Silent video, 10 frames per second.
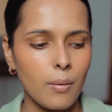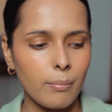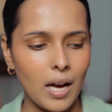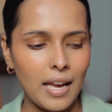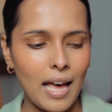
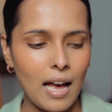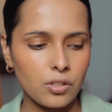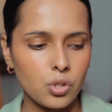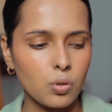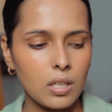my
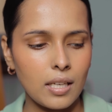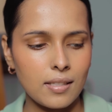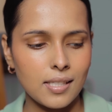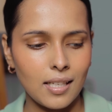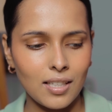actual
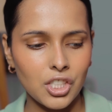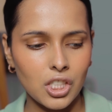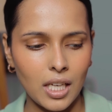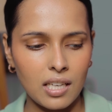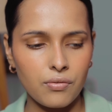concealer
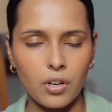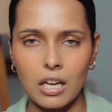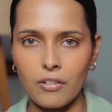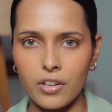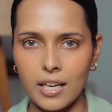shade for
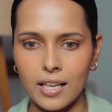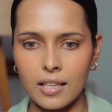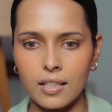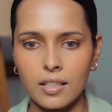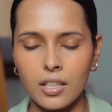
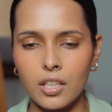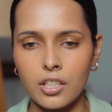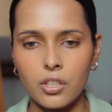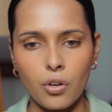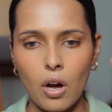covering,
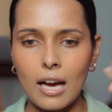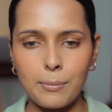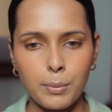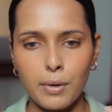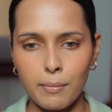you know,
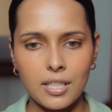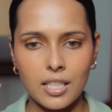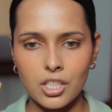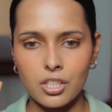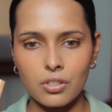
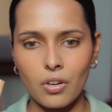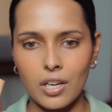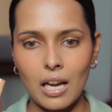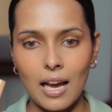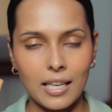hyperpigmentation,
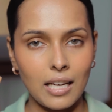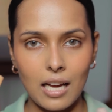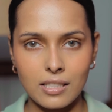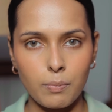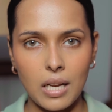or I
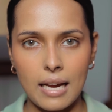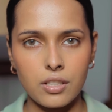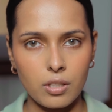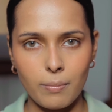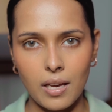can't apply
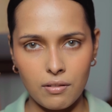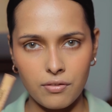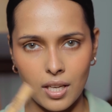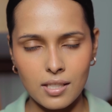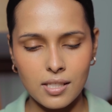it on bare
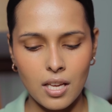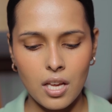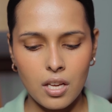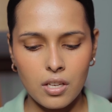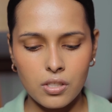face.
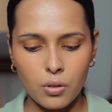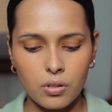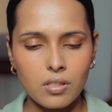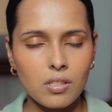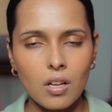So
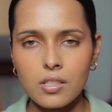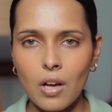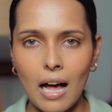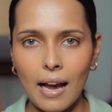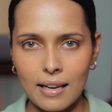this is also
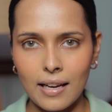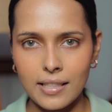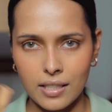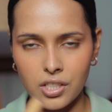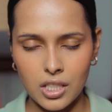a
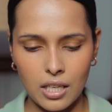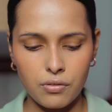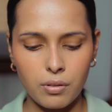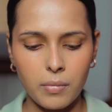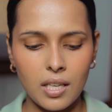highlighting shade
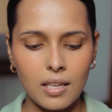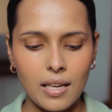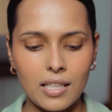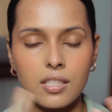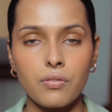for me.
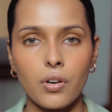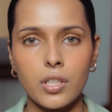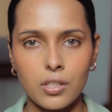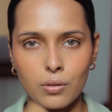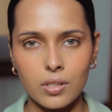
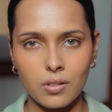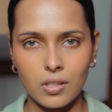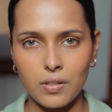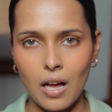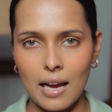NC42 is
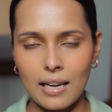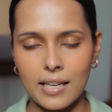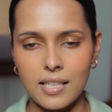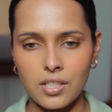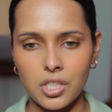also a
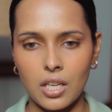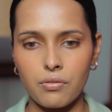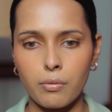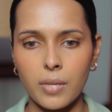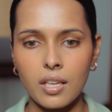highlighting
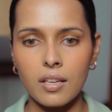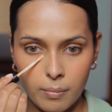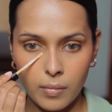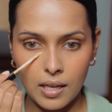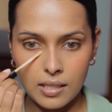shade for me,
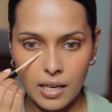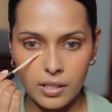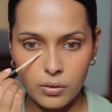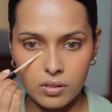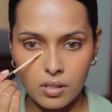but I
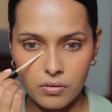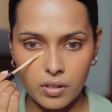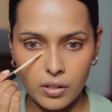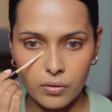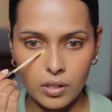use this
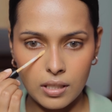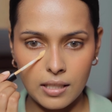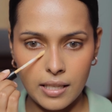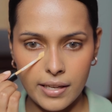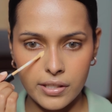when I want
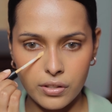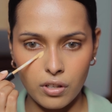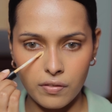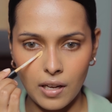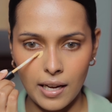less
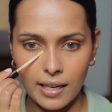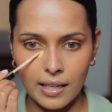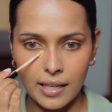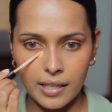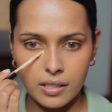of a
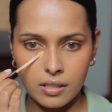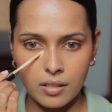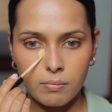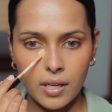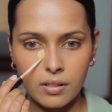highlight.
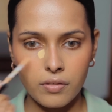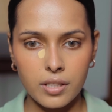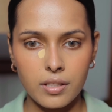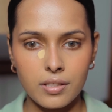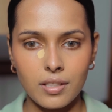By the way,
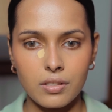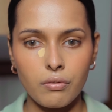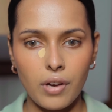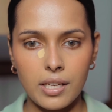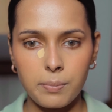this is a
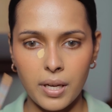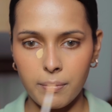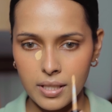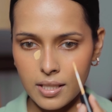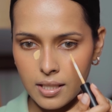very
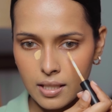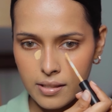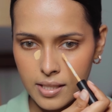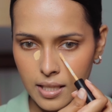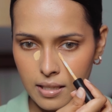pigmented
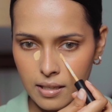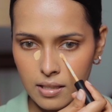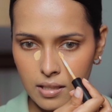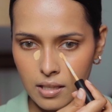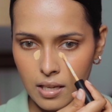
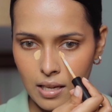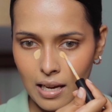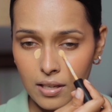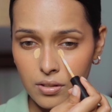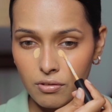concealer
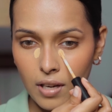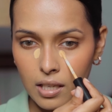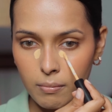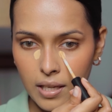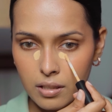and it's
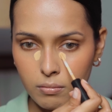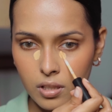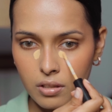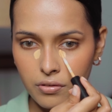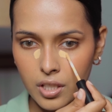very
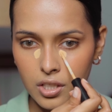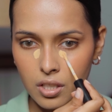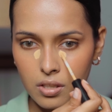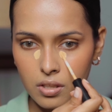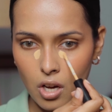blendable. The finish
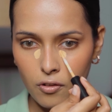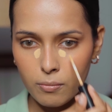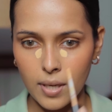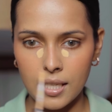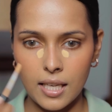is soft
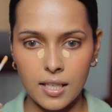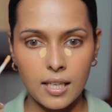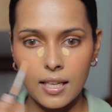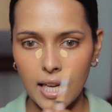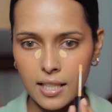matte. I
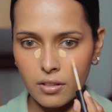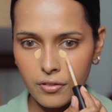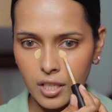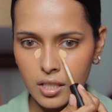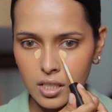really like the
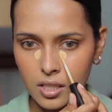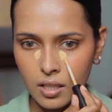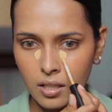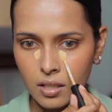finish.